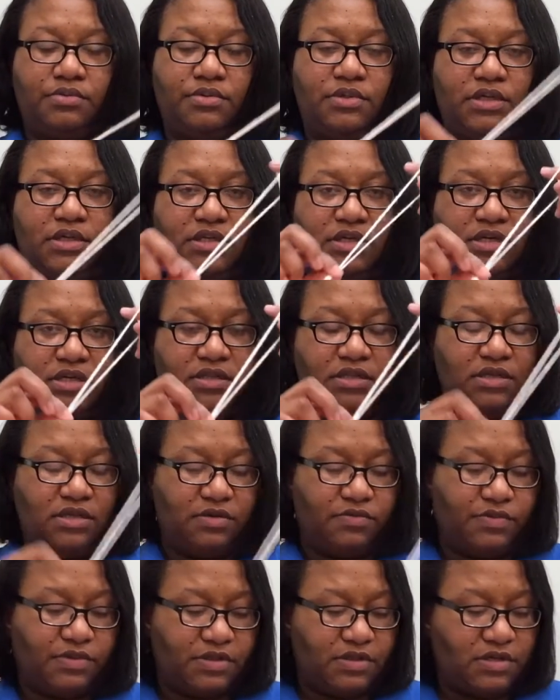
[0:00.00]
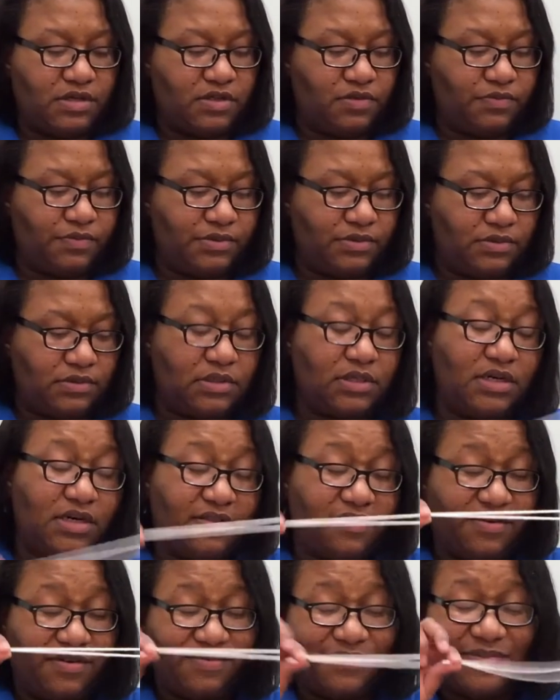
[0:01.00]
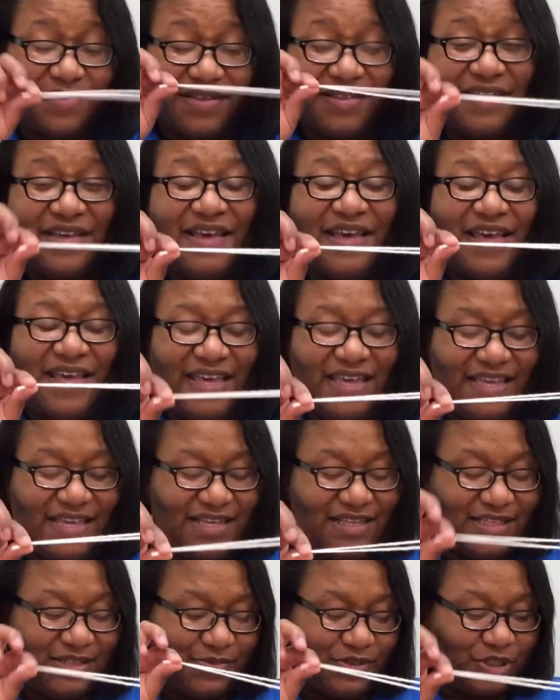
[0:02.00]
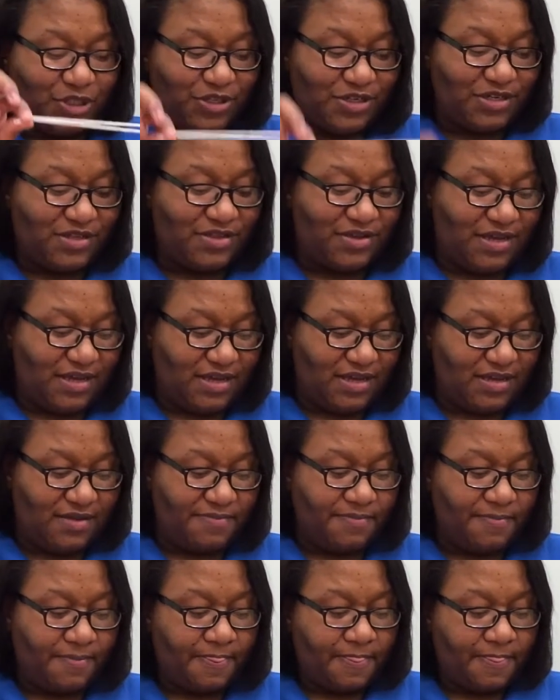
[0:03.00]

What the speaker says: and the other end with the other one, the other ends with your other hand,